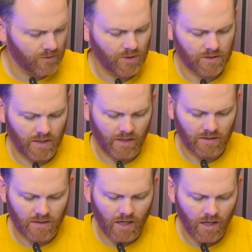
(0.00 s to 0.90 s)
just a
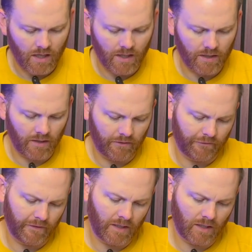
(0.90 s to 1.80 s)
ton of
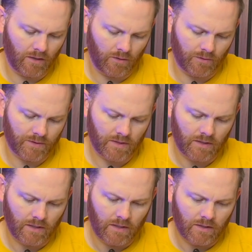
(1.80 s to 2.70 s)
videos
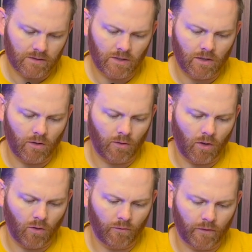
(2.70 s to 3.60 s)
to go
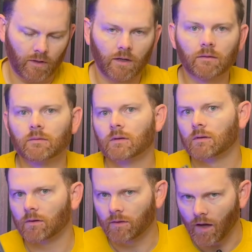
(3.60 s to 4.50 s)
over
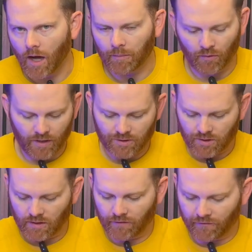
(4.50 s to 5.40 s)
the
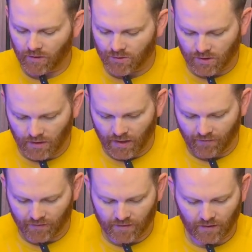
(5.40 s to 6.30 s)
operation, the function,
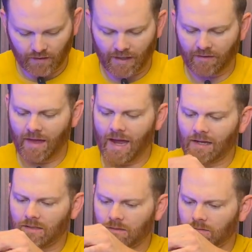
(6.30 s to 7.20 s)
everything like that.